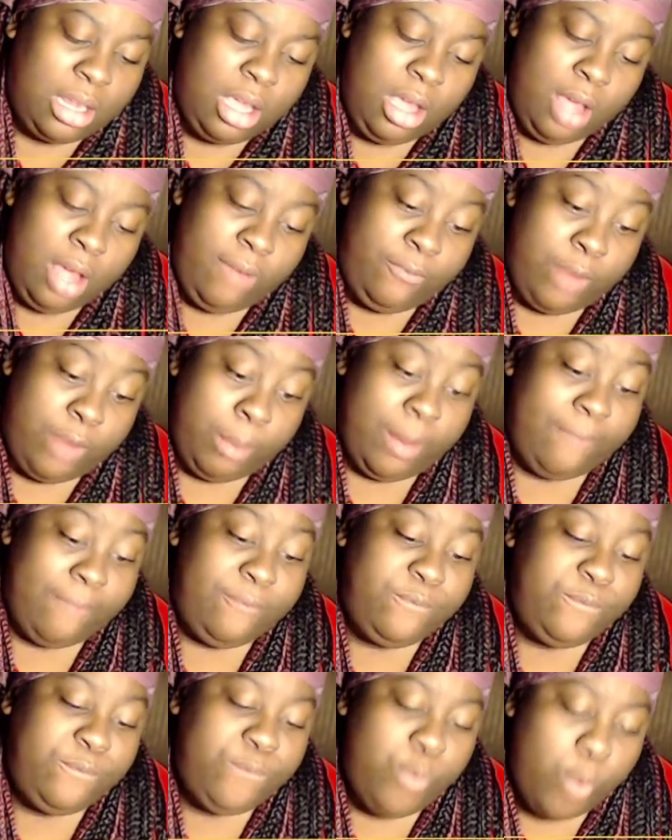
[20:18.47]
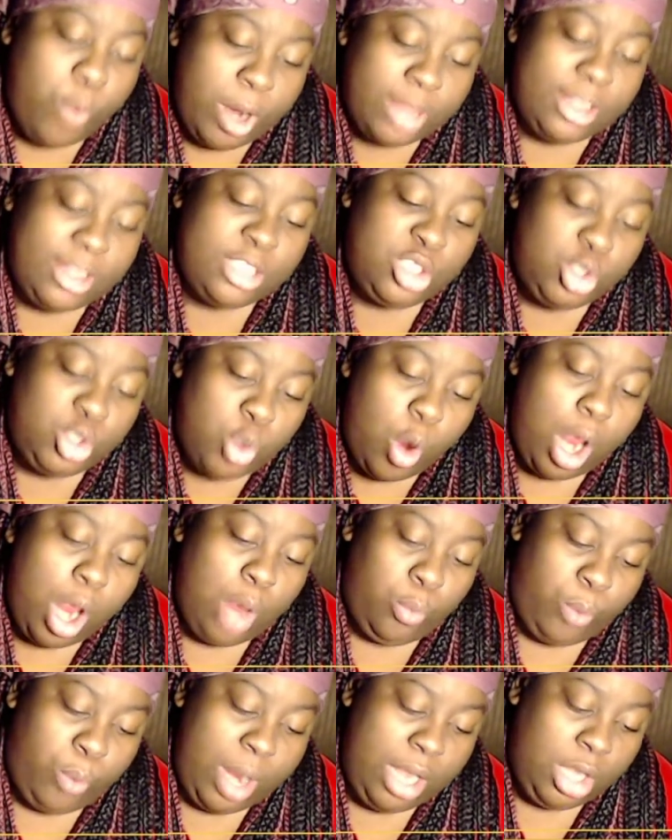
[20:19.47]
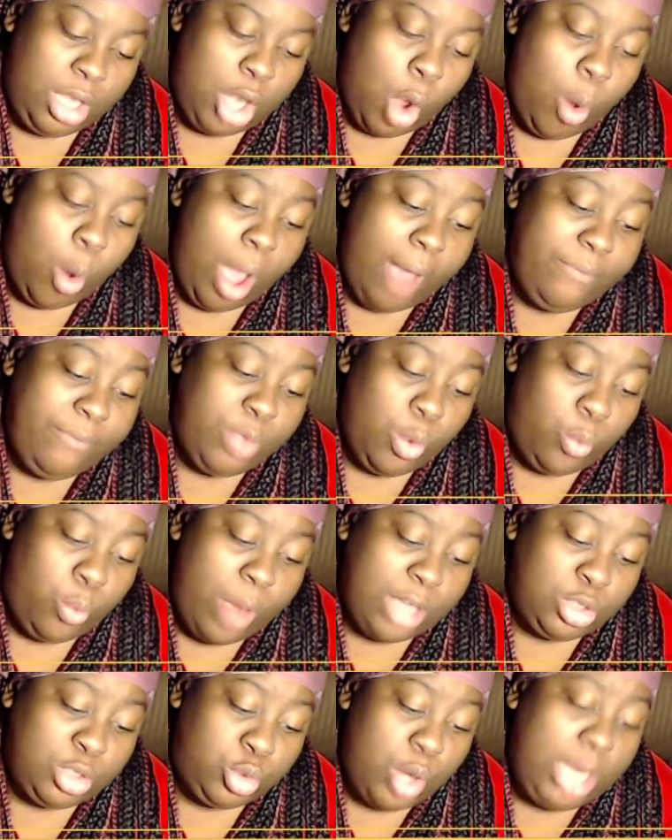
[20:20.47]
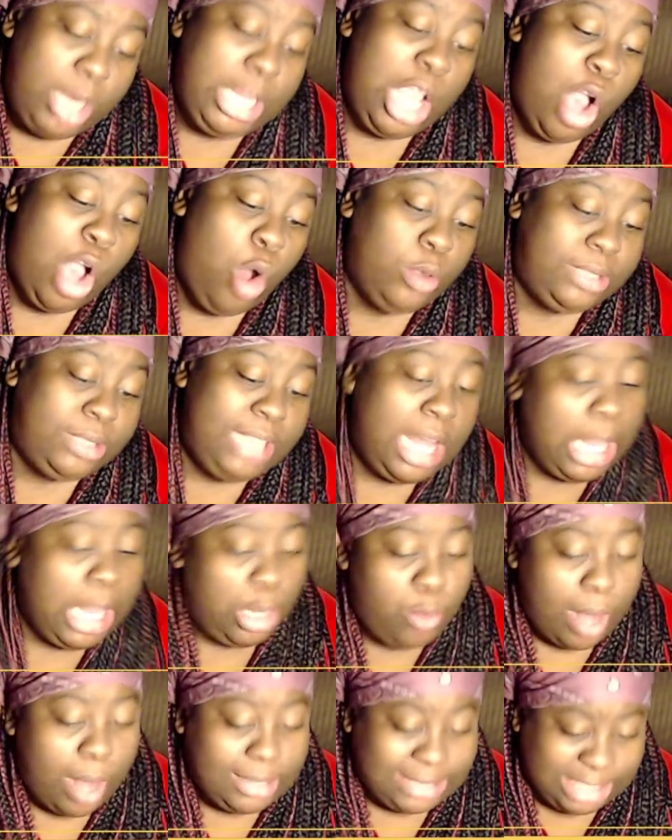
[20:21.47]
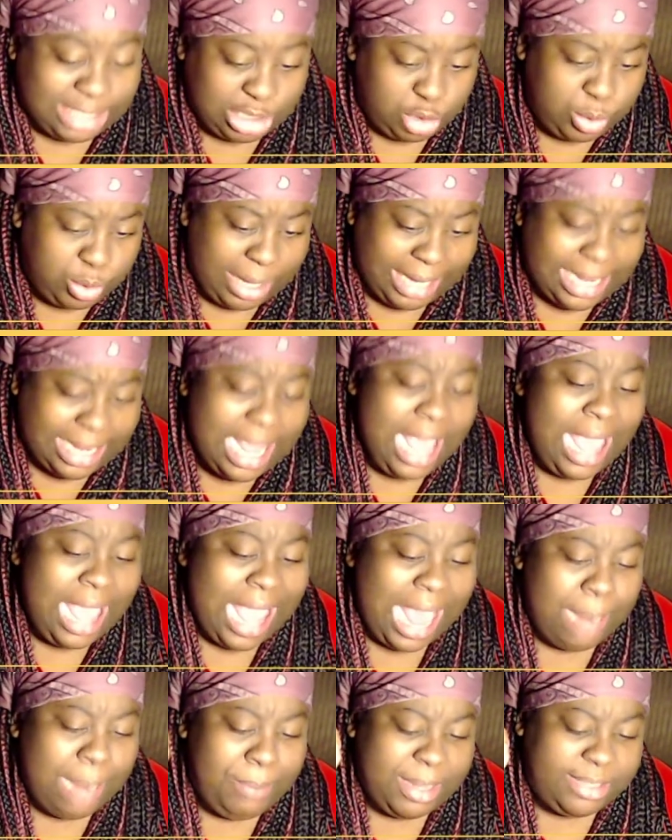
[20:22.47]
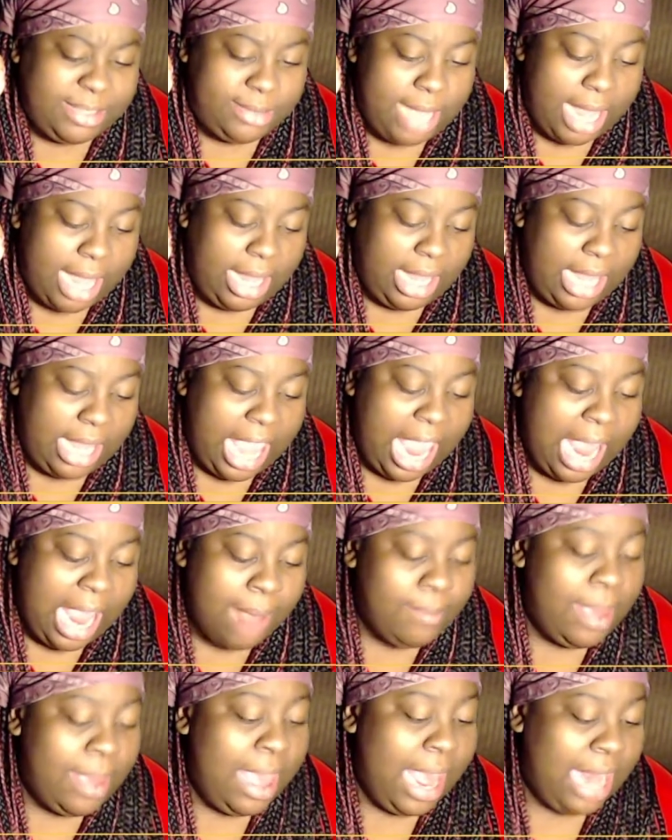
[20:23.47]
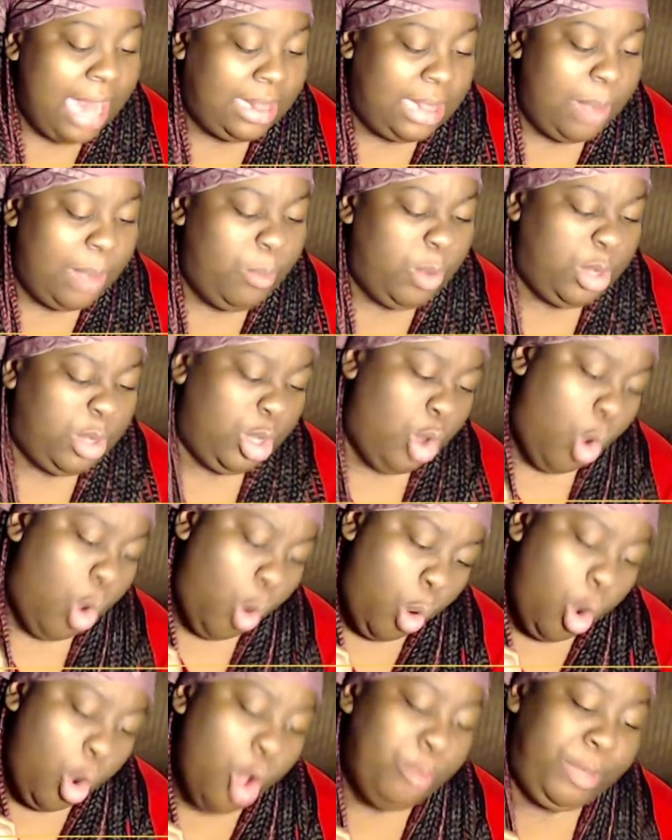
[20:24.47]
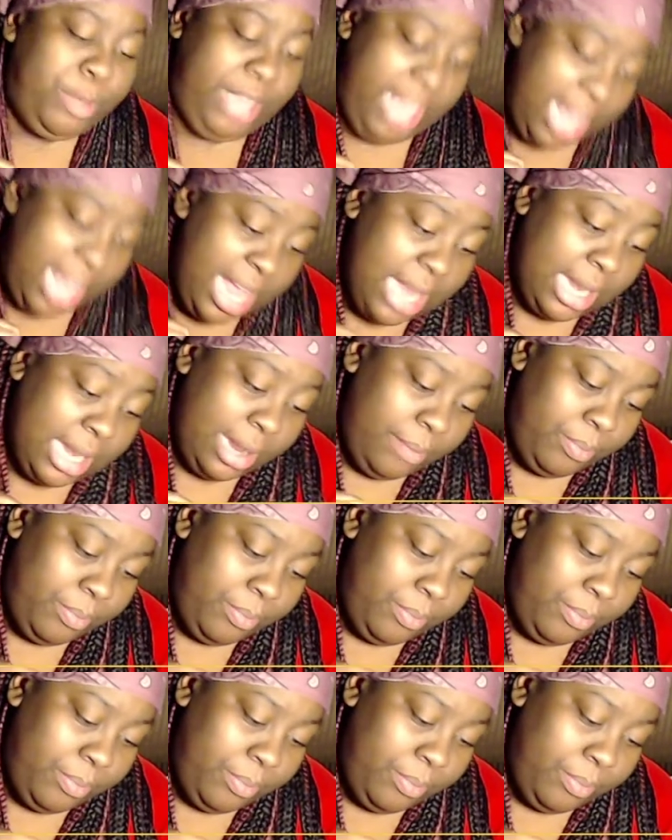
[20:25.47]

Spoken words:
from a fourth-story window of the Wandronia Hotel across the street, had been taking aim at them with an orb cannon.